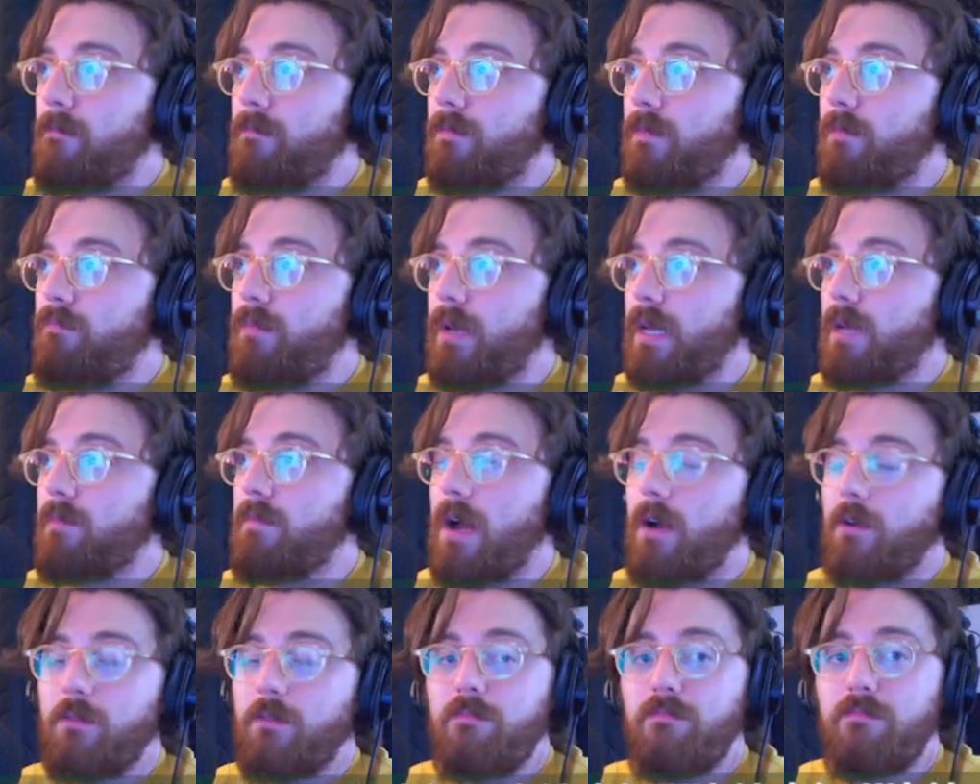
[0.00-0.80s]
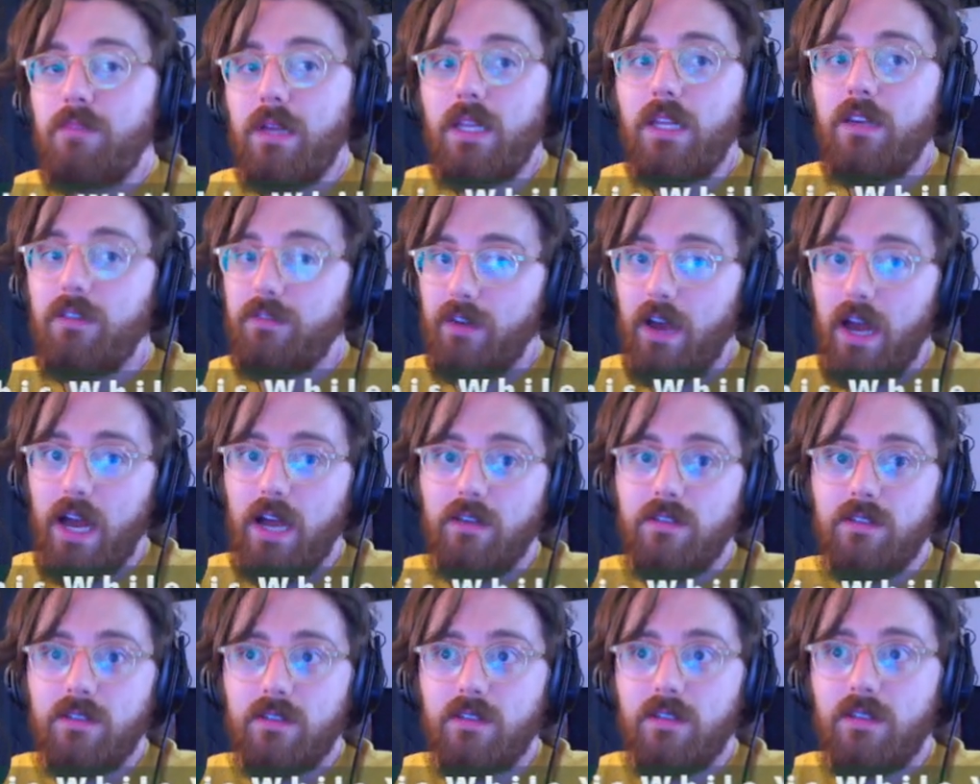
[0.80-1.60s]
Big Mouth Billy
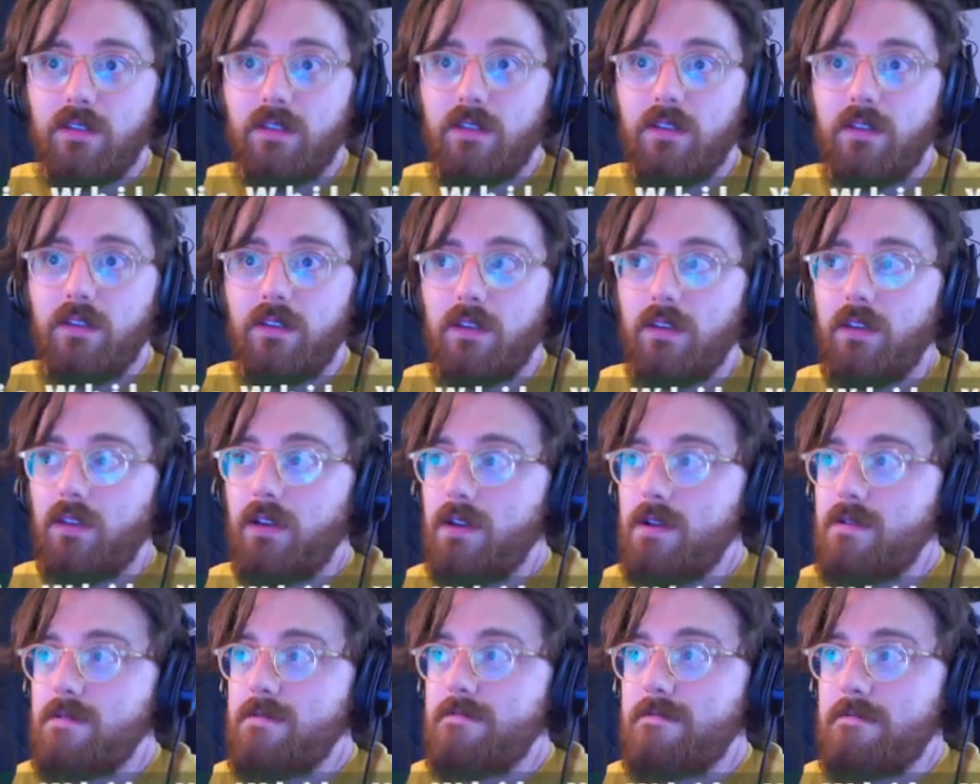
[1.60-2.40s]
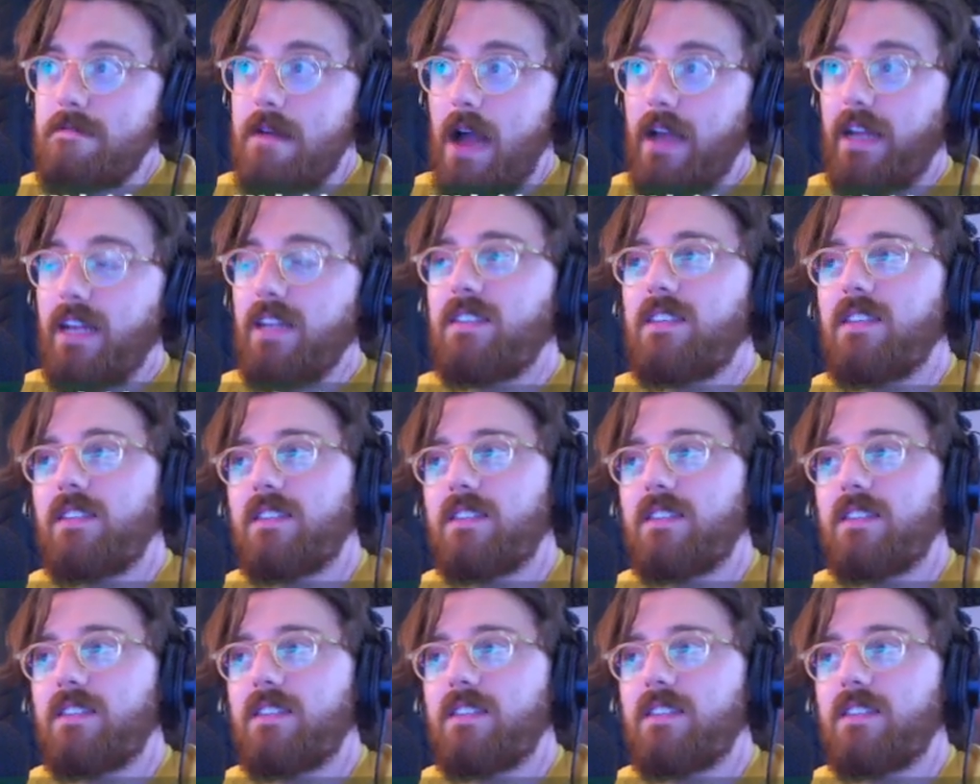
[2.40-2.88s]
Fast. I guess his